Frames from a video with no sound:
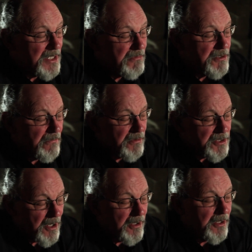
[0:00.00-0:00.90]
that's when she first
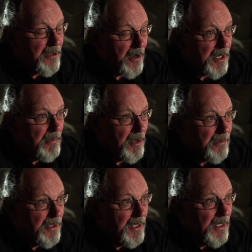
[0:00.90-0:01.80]
started to talk about
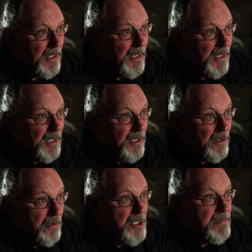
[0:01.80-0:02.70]

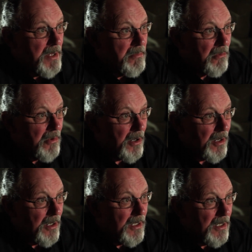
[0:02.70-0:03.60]
who these people were.